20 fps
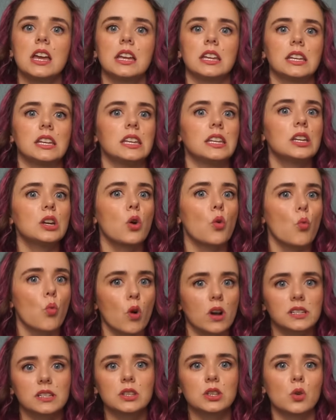He
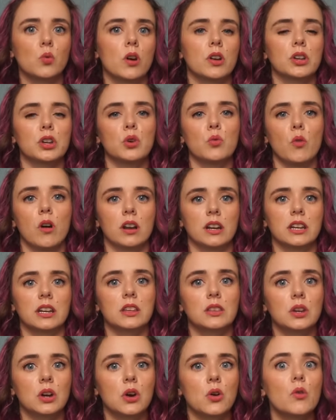wasn't the one who wanted
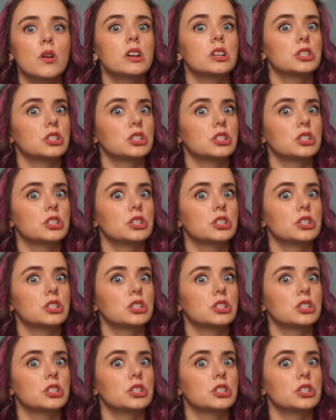it, though.